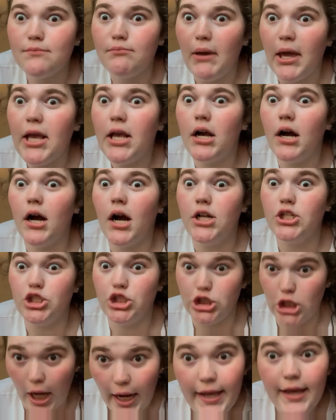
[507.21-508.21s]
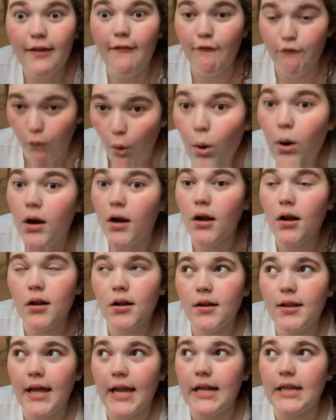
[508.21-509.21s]
make a giant
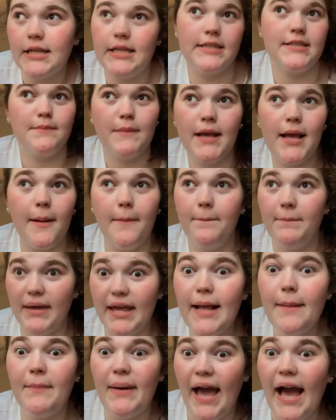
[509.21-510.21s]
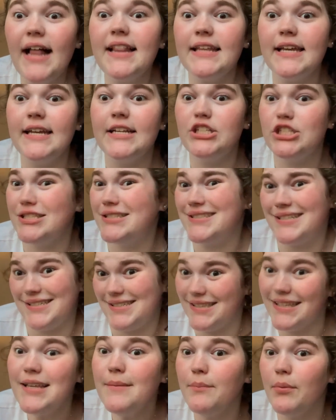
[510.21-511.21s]
fort like let's make a big pallet just to
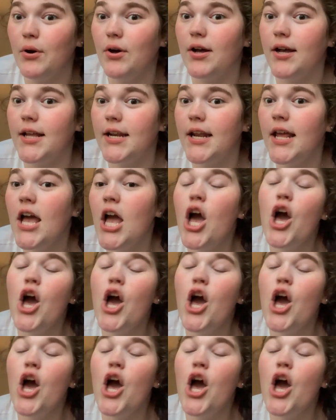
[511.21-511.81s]
sleep on